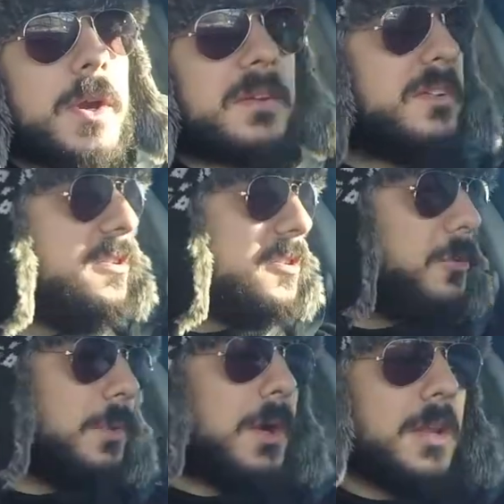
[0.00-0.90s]
and wear and tear on
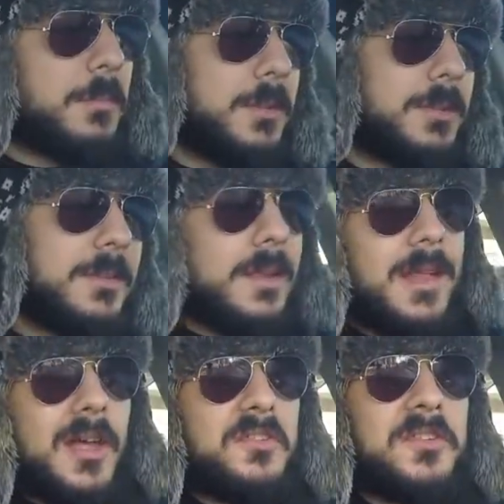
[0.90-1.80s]
your body, but
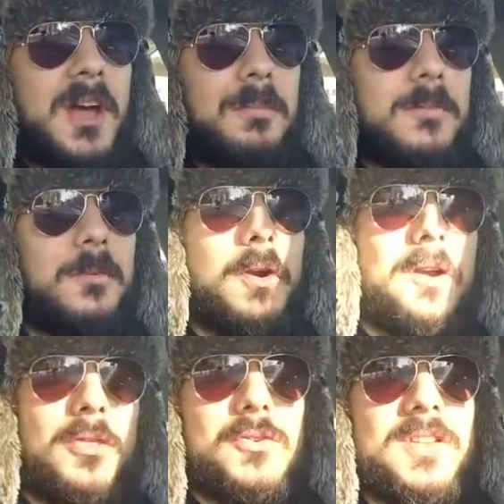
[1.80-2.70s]
that's a topic for
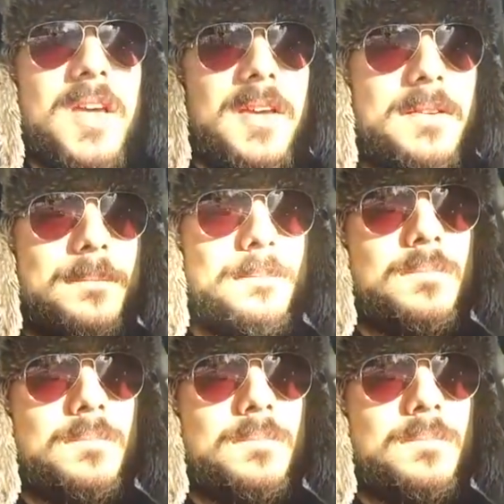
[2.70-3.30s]
another day.